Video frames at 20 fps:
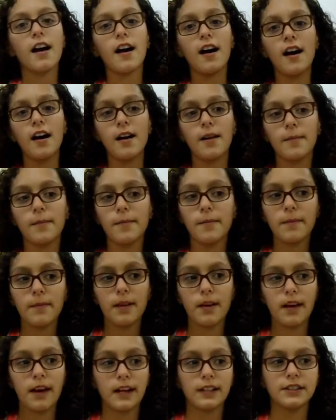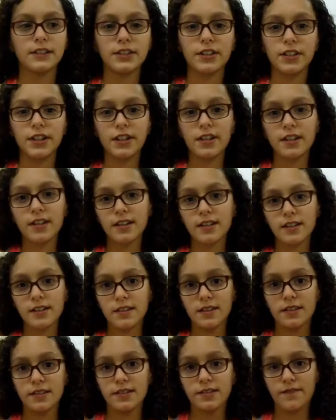um, I took
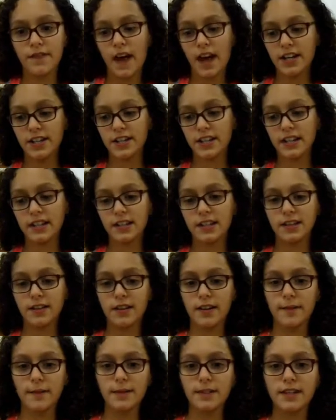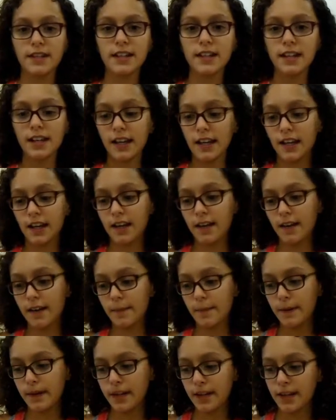fashion in the sewing machine and I
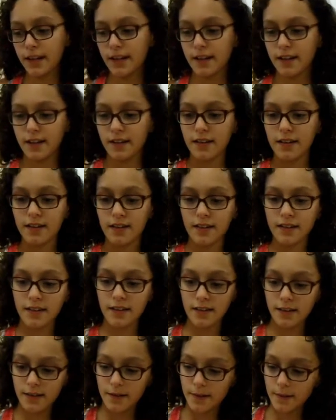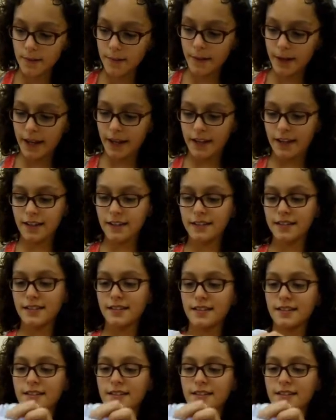made pants